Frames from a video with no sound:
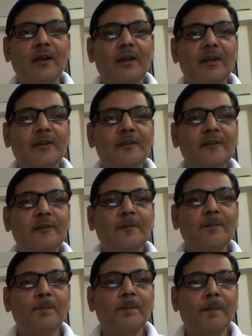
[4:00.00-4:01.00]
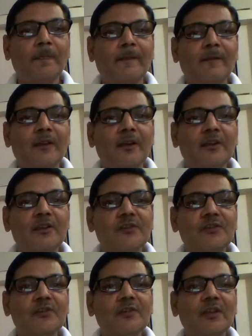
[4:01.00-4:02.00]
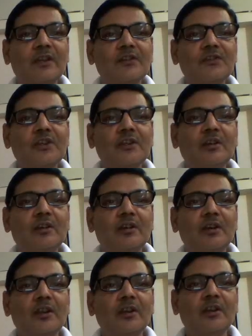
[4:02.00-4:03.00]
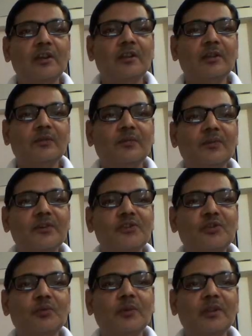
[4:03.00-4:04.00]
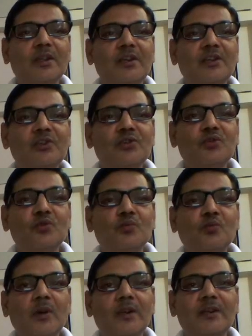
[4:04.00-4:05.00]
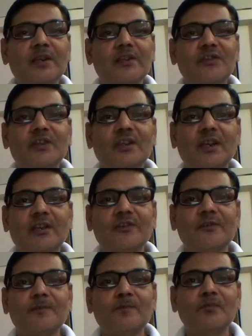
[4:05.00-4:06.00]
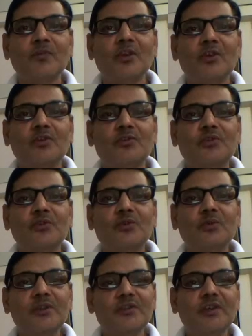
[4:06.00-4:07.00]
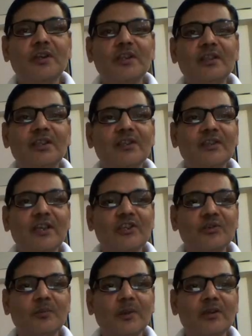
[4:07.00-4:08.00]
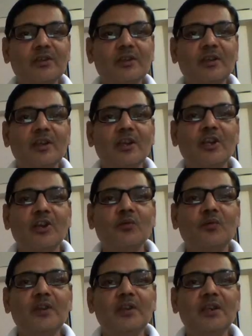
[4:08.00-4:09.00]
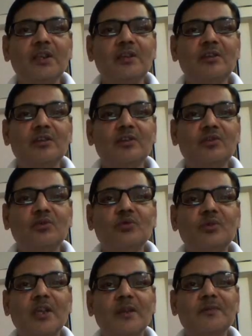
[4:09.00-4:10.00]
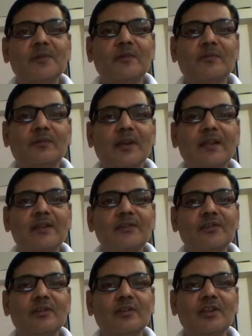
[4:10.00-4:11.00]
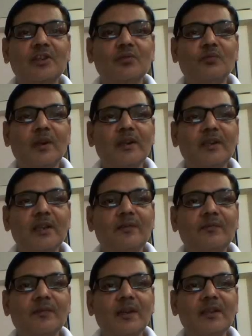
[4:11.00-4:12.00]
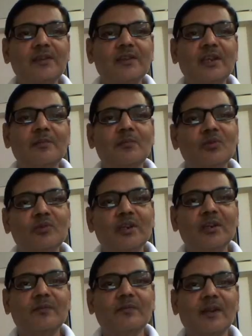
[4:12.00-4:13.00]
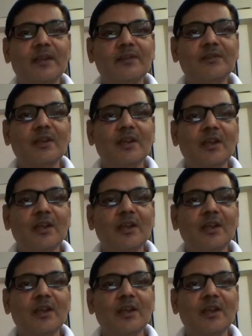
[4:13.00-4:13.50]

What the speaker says: And let us consider the first one, that is 2-point test cross. So to study this aspect, we need two types of flies, the wild type flies and mutant flies.